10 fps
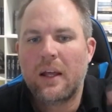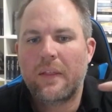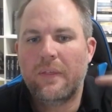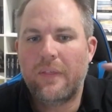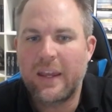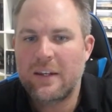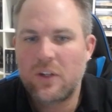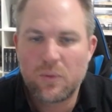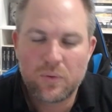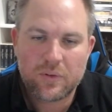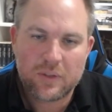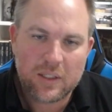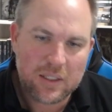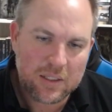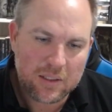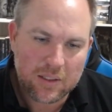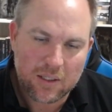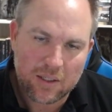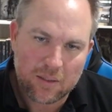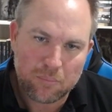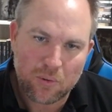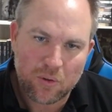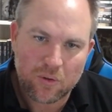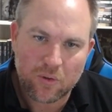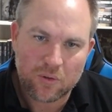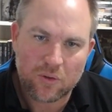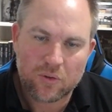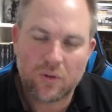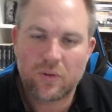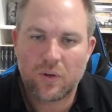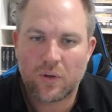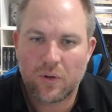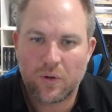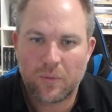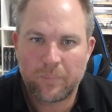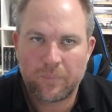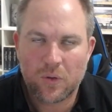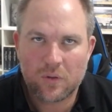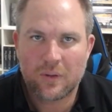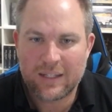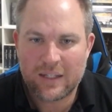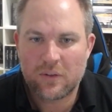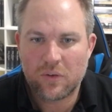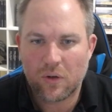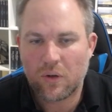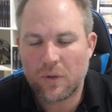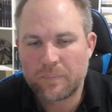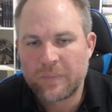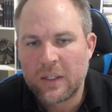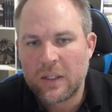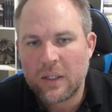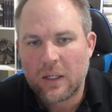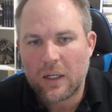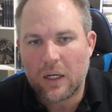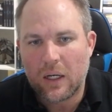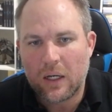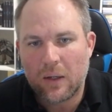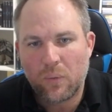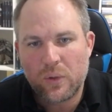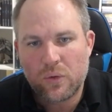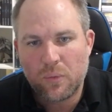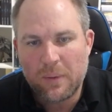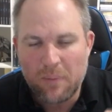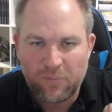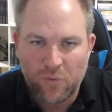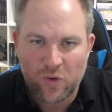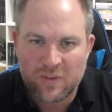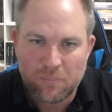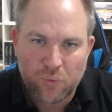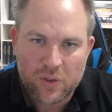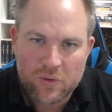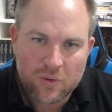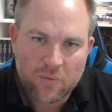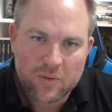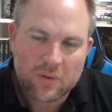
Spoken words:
Then you will see a blog on lockedon.com, lockedonlads.com, which will be my first impressions of it.